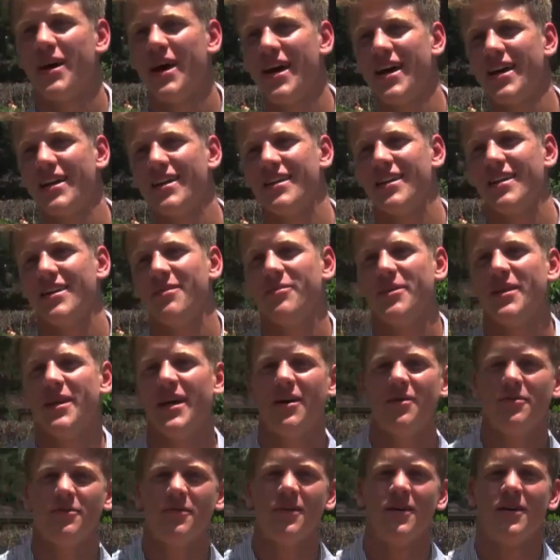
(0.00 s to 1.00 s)
Madden. I mean,
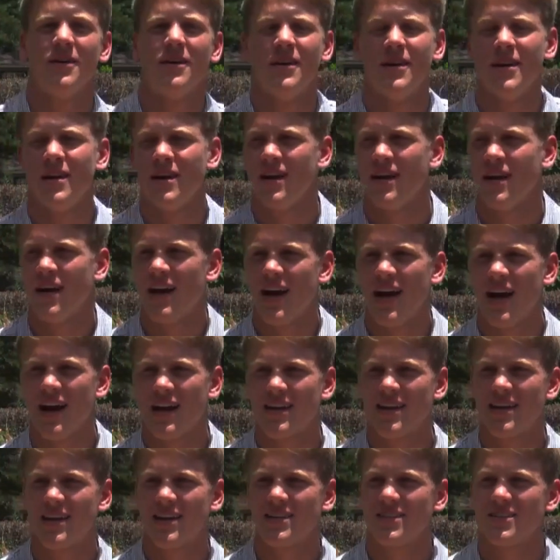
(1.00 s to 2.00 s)
I
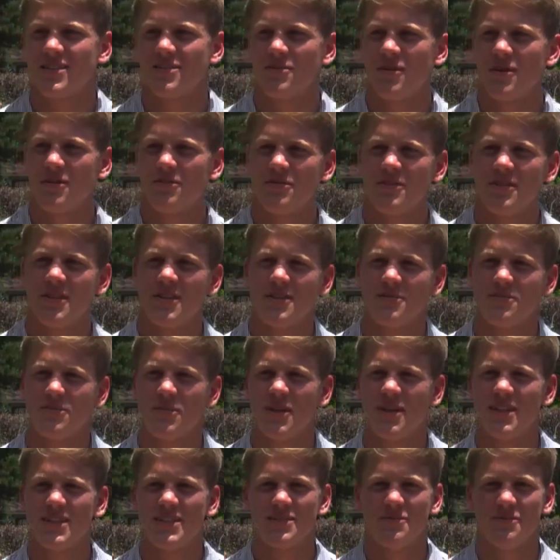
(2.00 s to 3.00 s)
kick some of my friends'
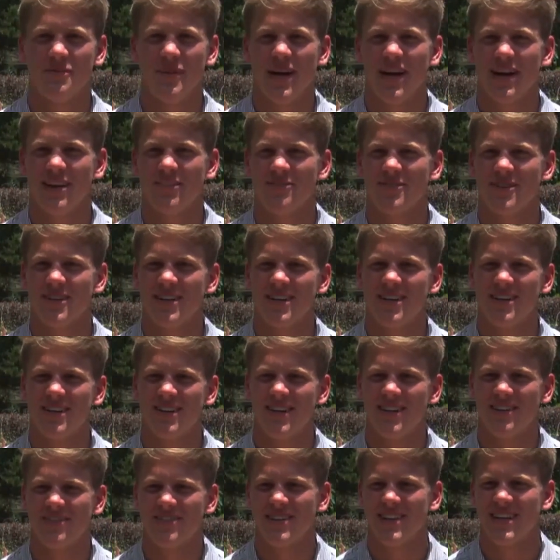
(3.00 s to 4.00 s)
butts in Madden
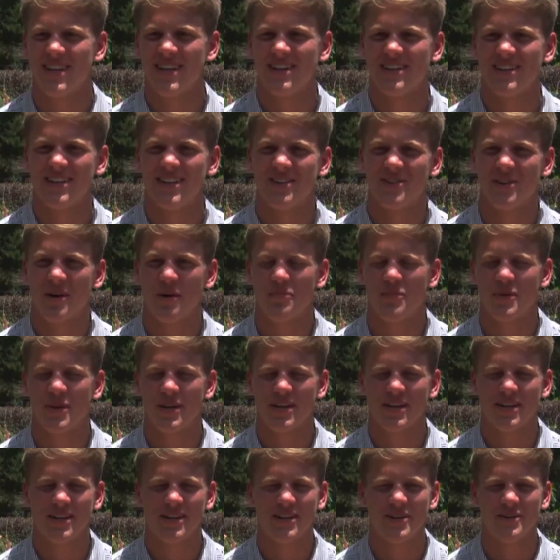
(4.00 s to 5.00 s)
every now and then when I
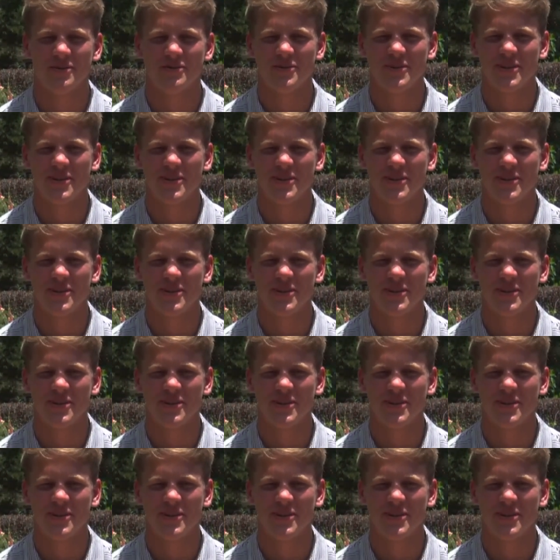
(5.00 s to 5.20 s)
pick it up,